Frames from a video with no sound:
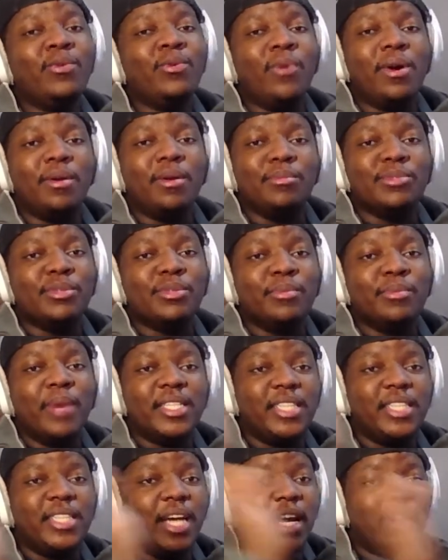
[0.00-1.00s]
Welcome to my
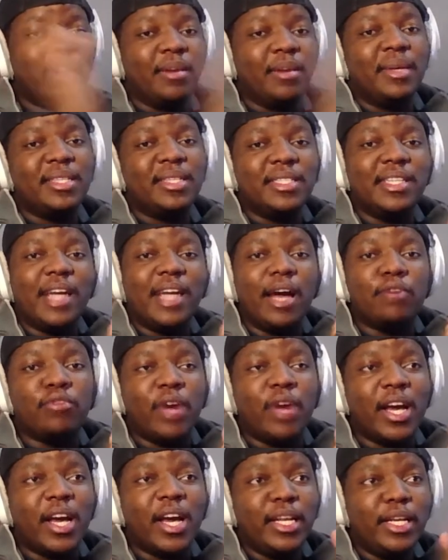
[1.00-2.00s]
channel. About to dive
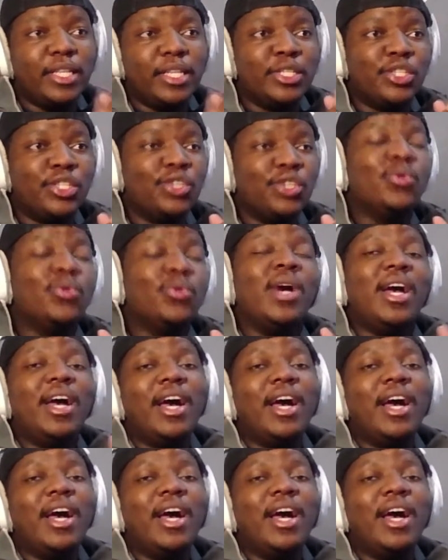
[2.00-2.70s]
right into